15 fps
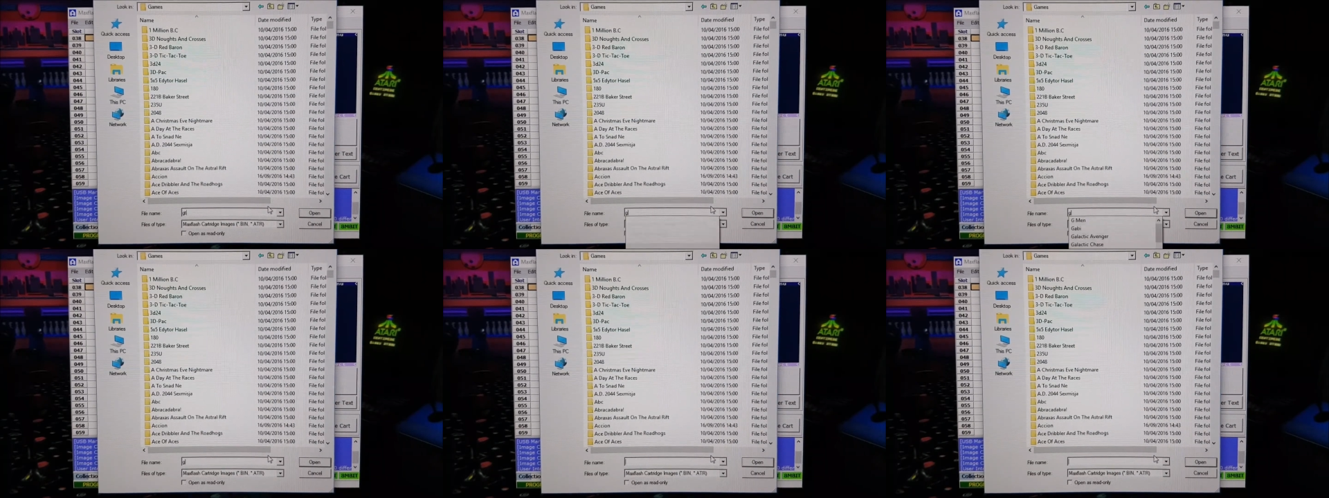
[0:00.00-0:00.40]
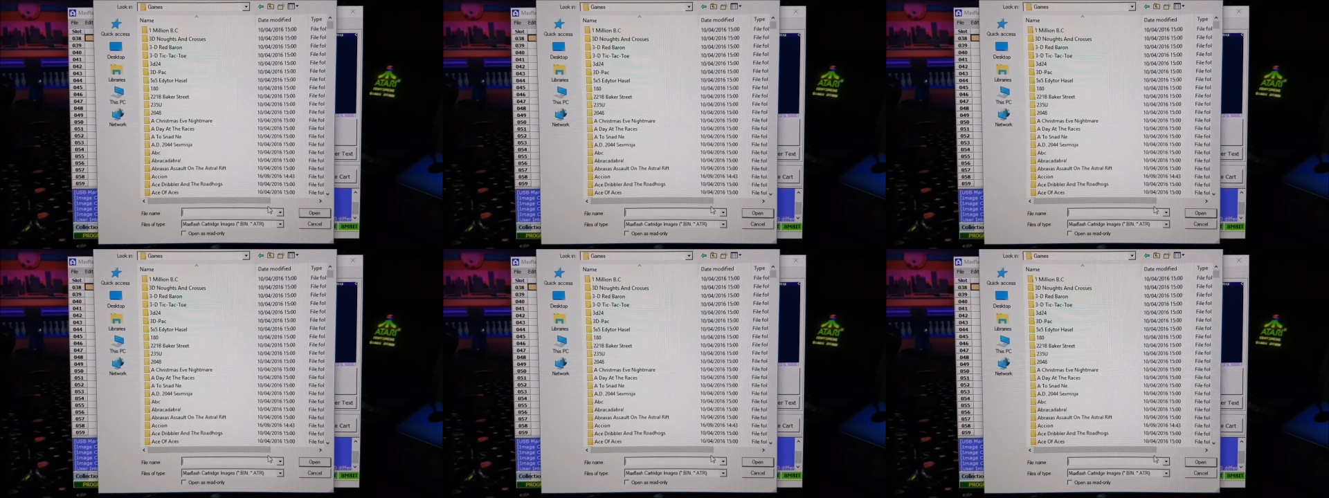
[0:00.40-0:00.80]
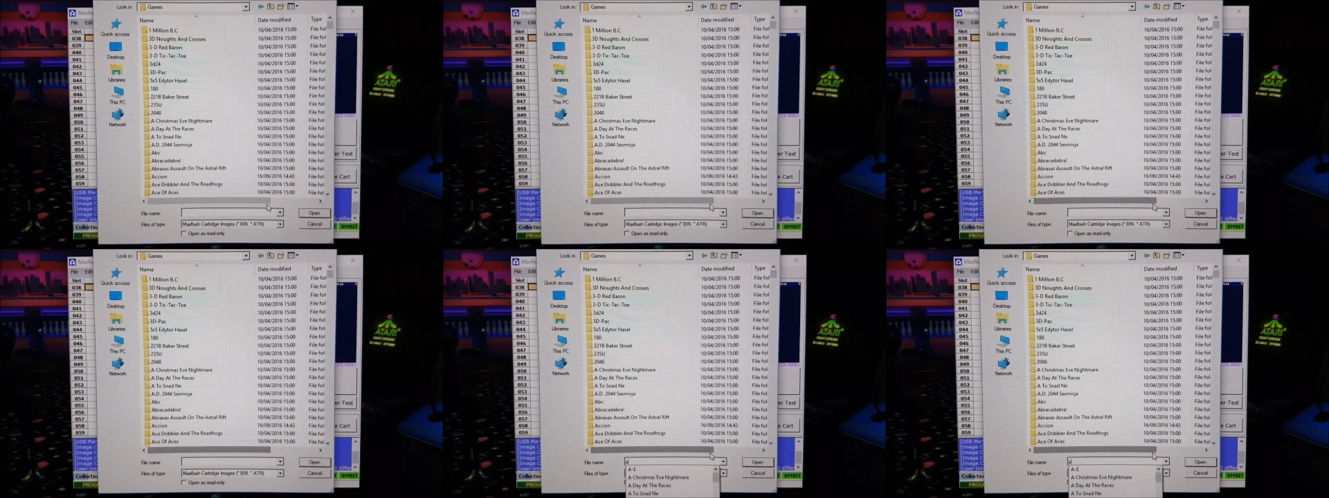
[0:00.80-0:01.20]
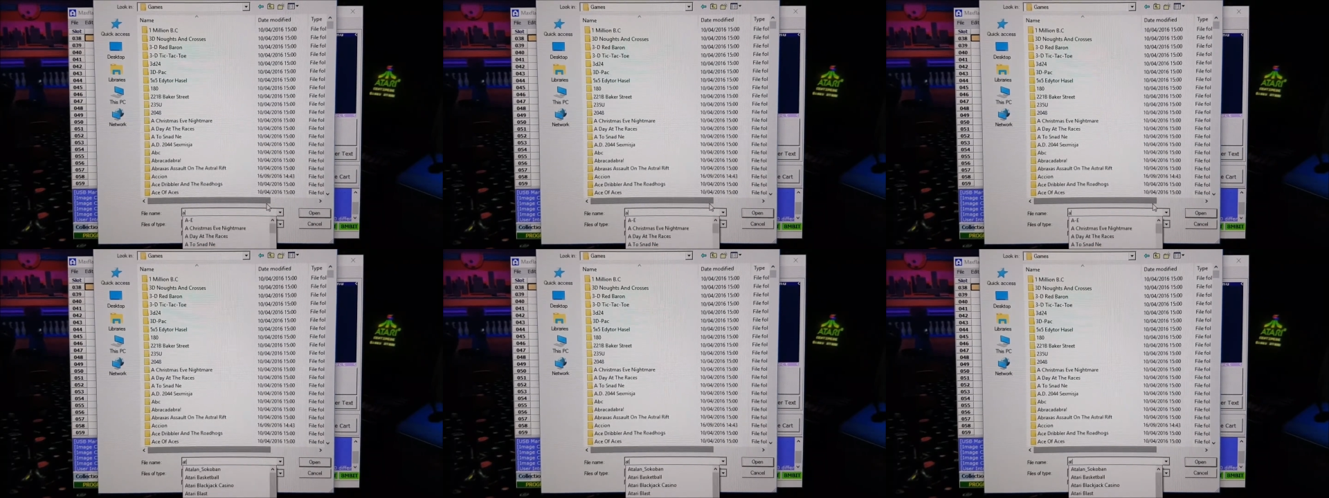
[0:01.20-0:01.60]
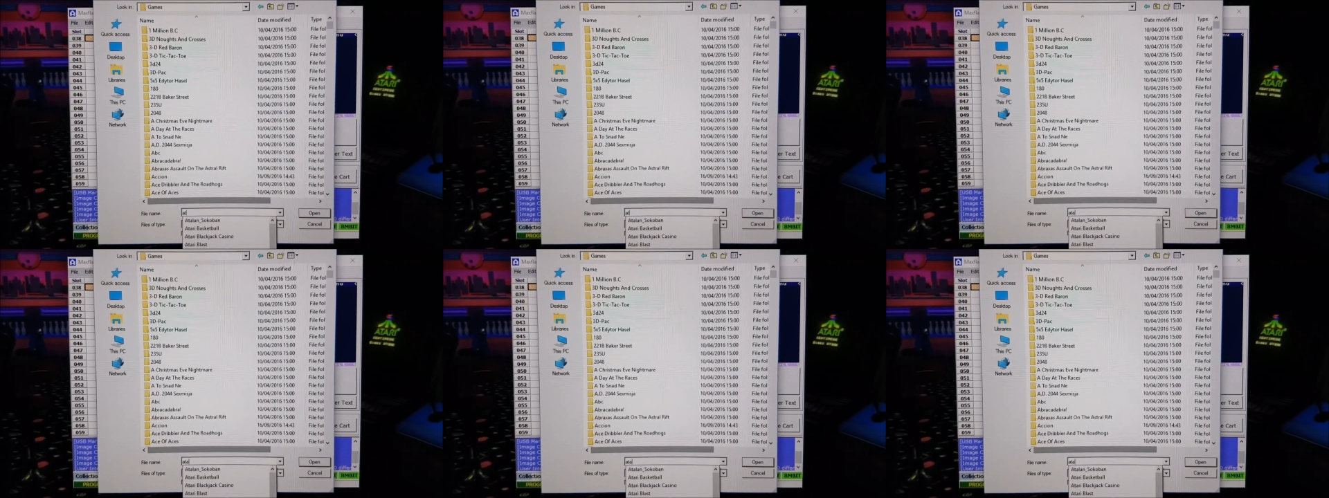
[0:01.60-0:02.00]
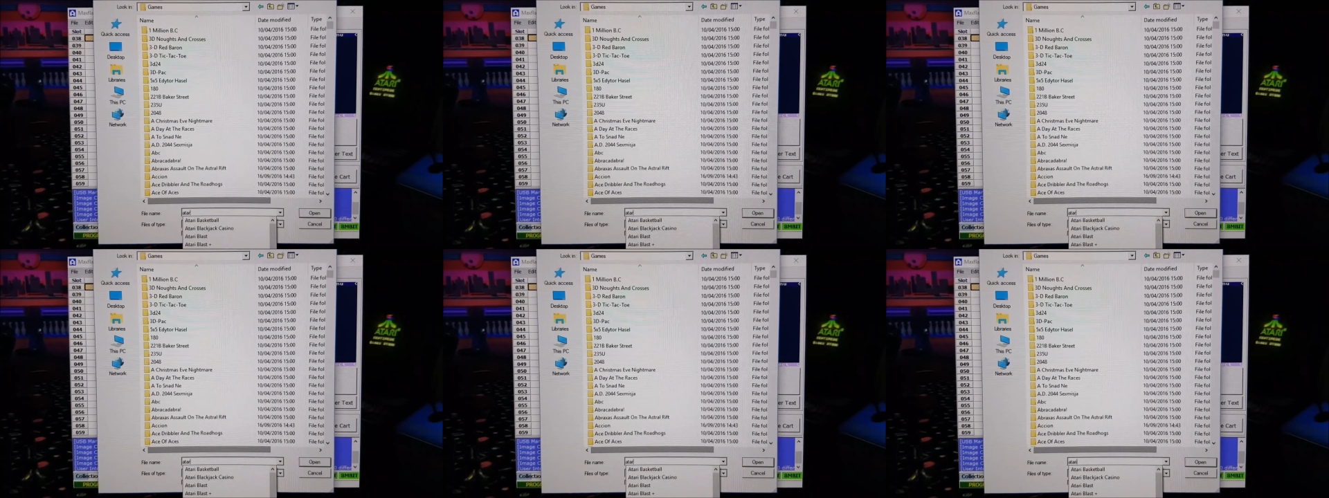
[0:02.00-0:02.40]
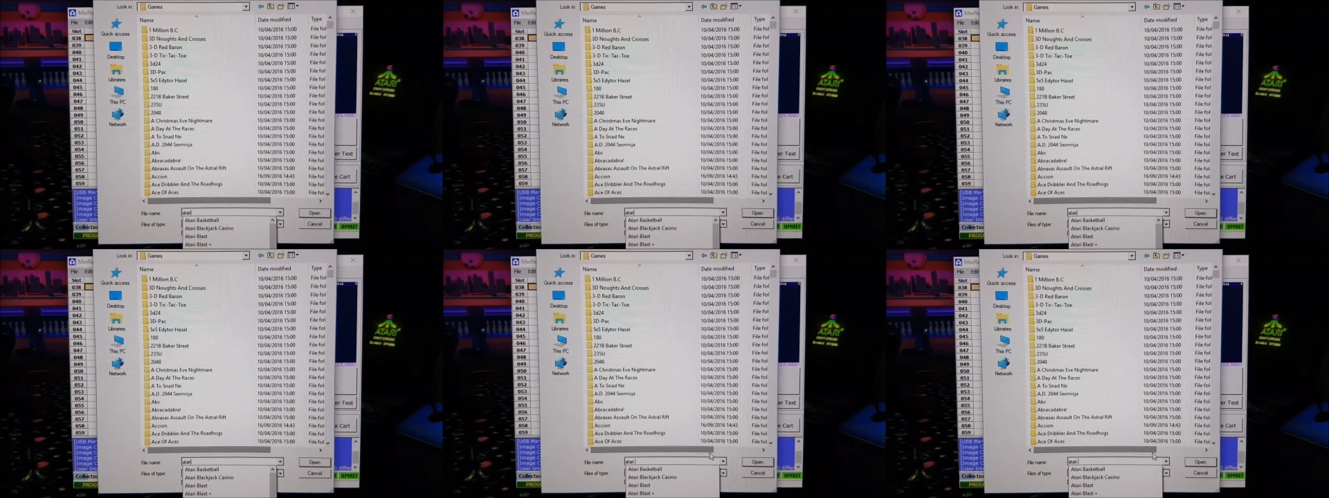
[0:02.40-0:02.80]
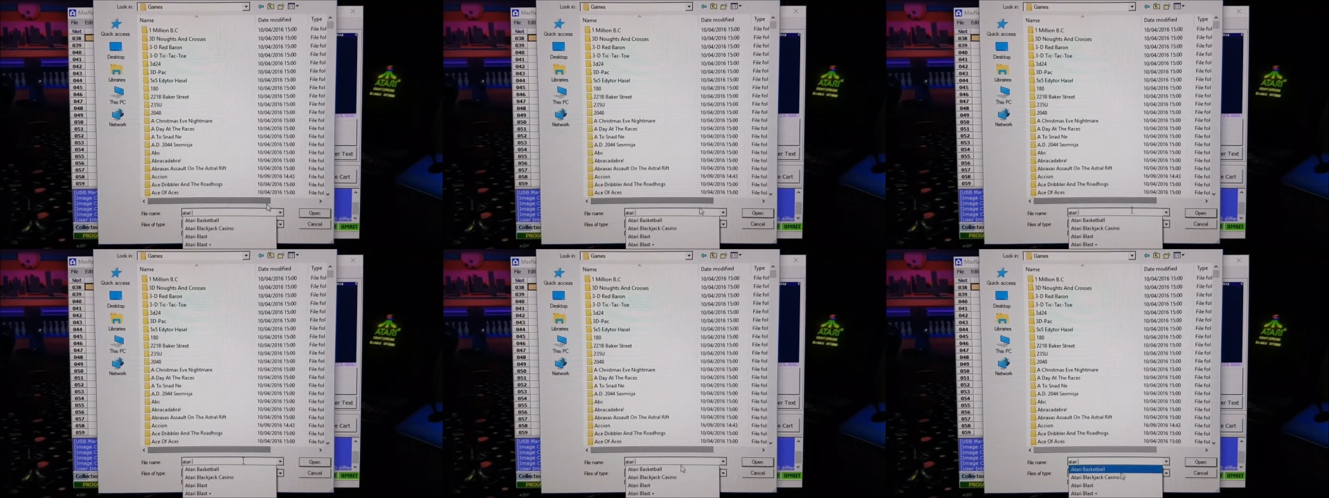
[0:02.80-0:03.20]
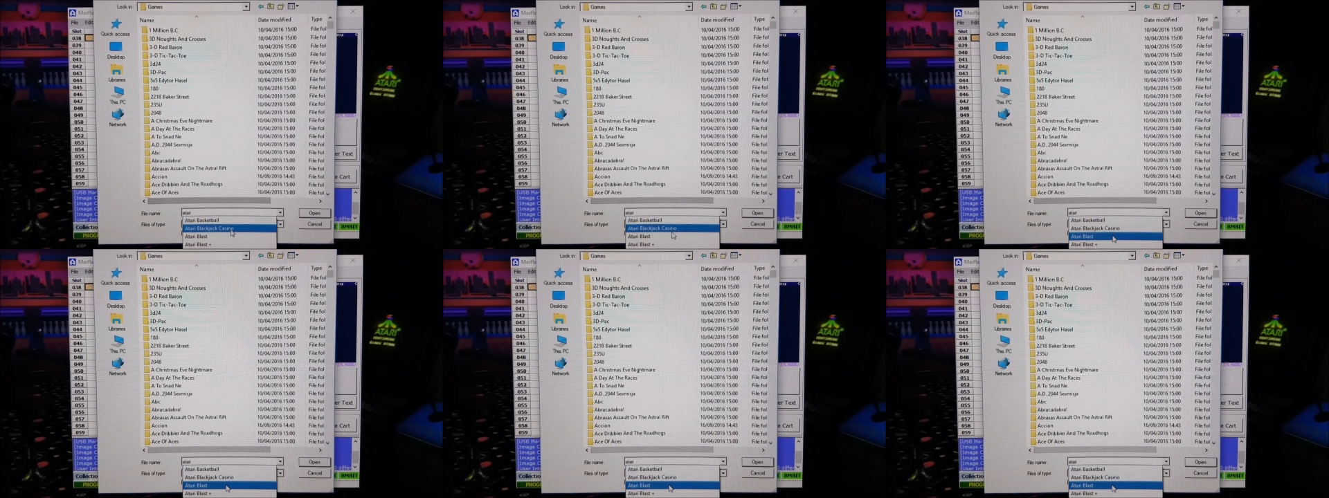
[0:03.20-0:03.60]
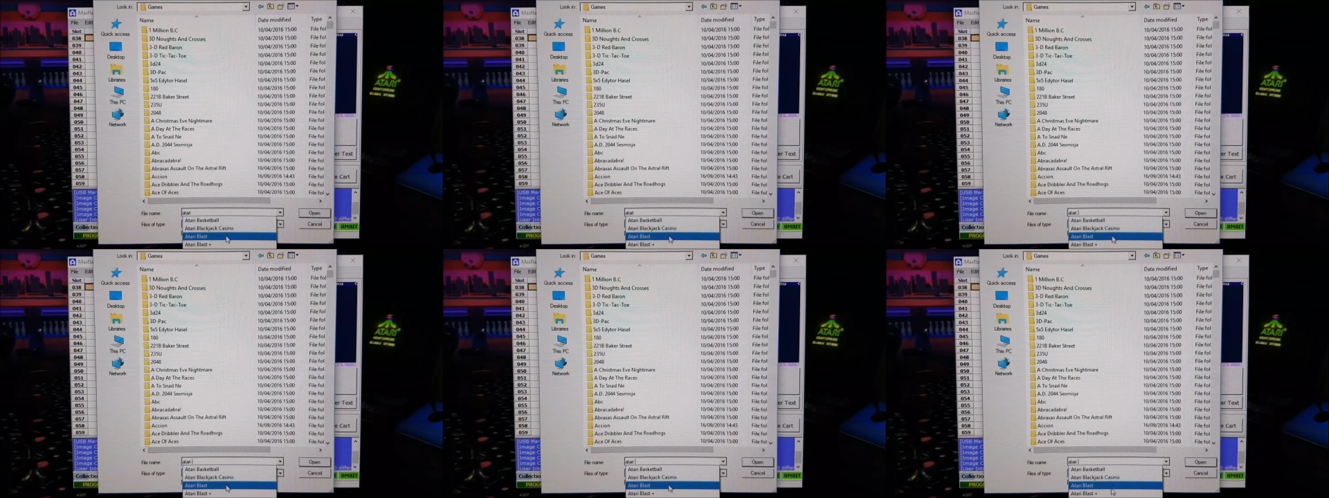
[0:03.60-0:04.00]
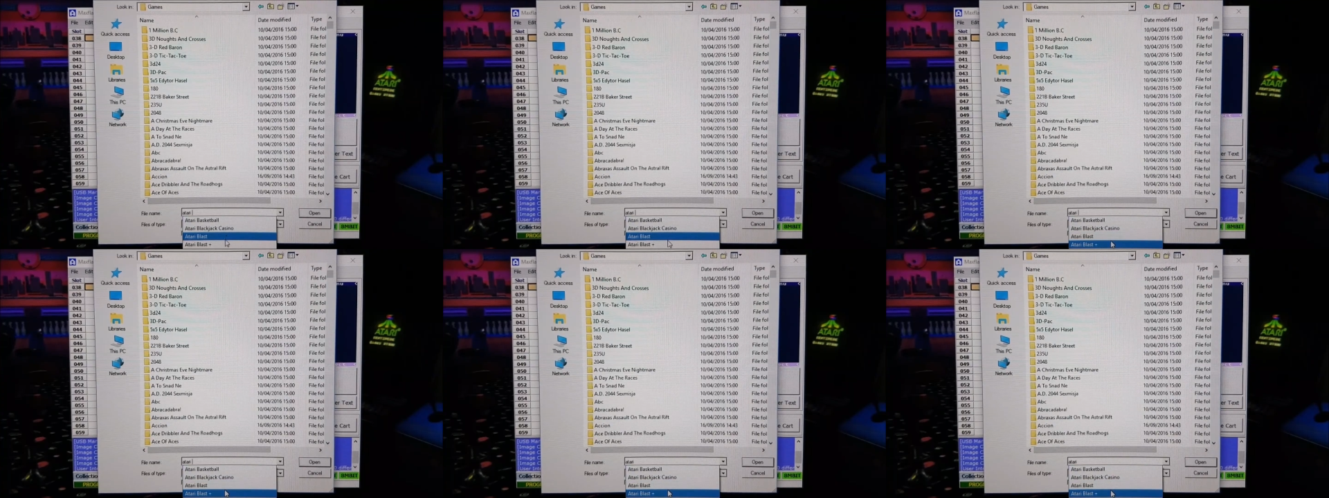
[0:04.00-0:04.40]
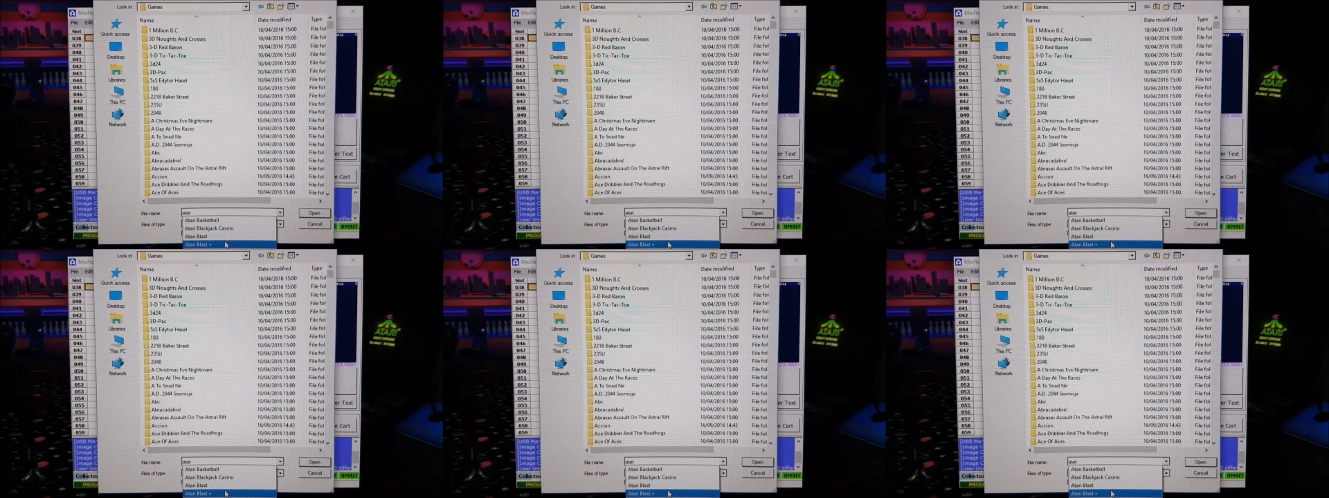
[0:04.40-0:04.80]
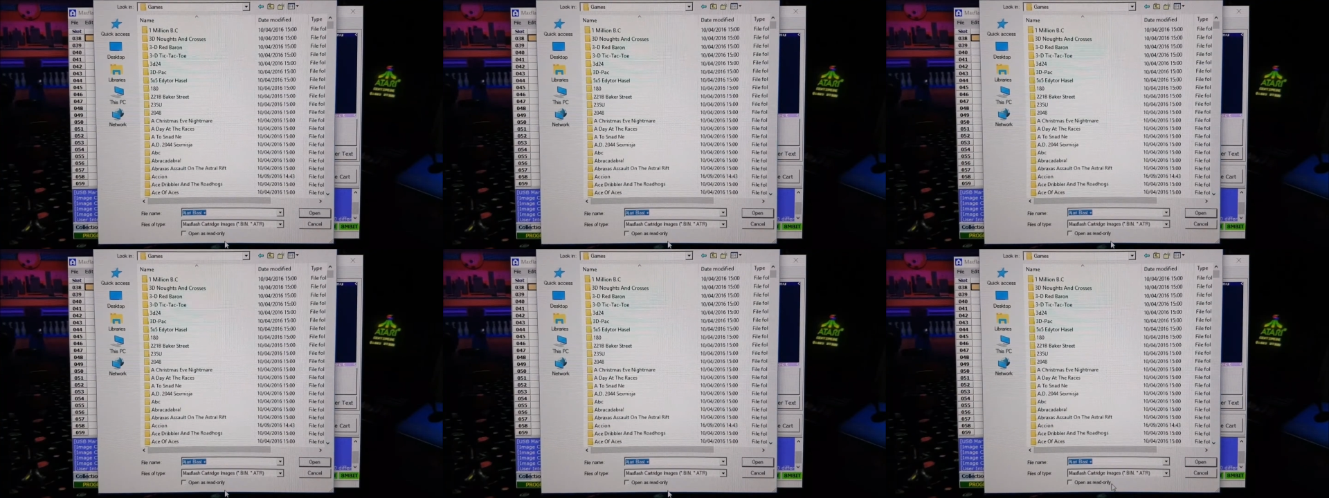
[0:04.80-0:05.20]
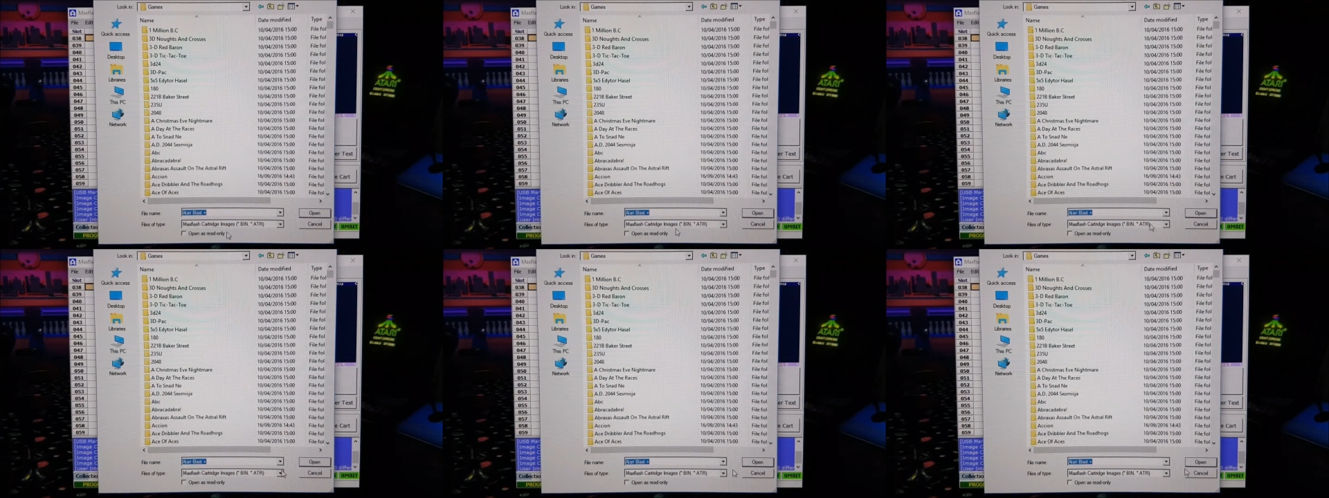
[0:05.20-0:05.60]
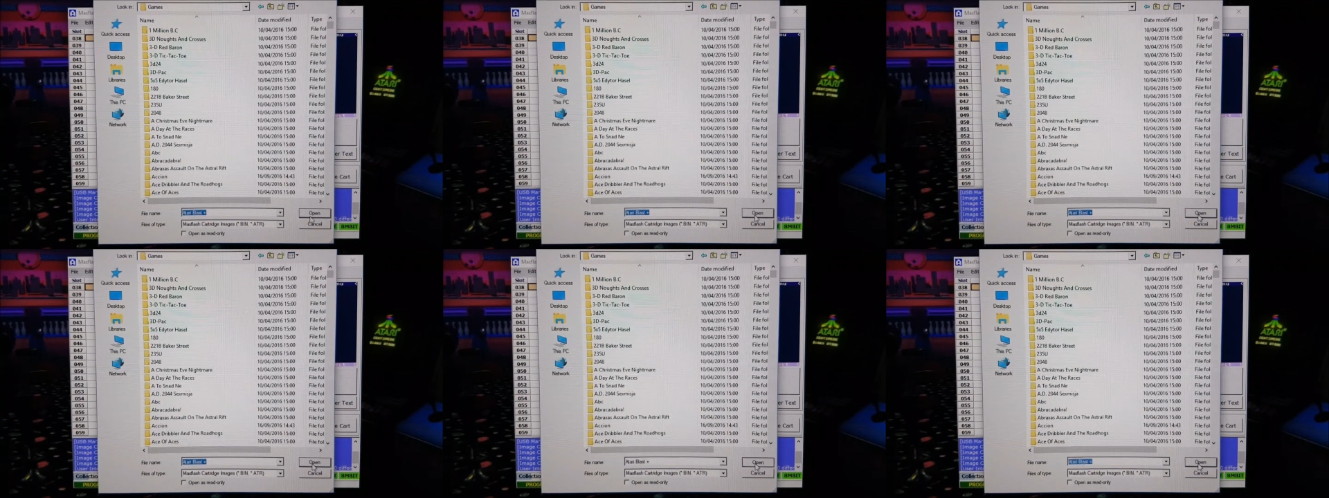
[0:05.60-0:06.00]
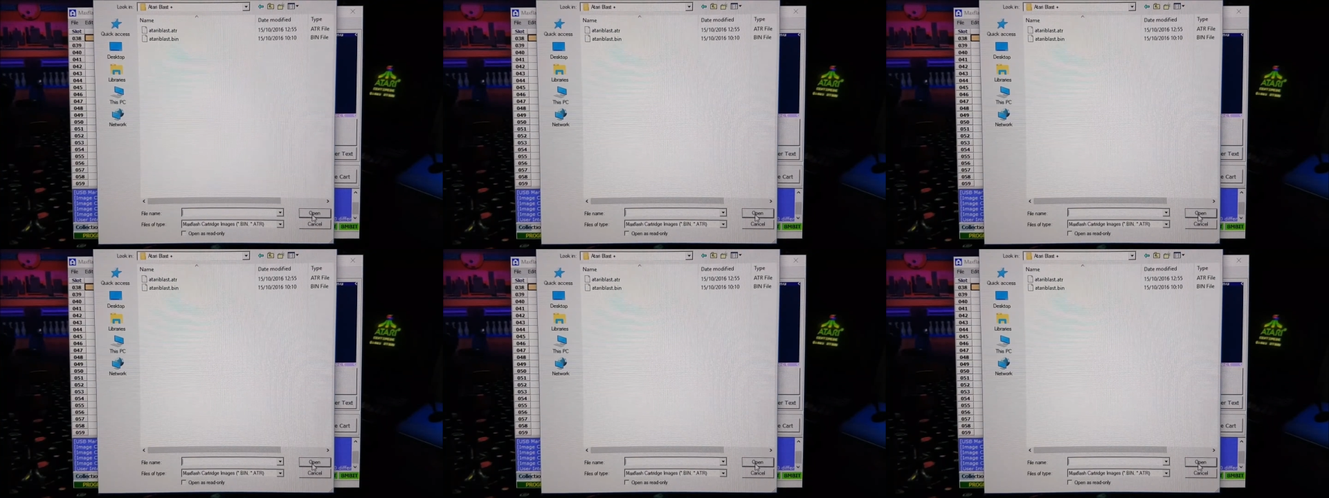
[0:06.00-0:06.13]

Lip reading: [unreadable: no face in view]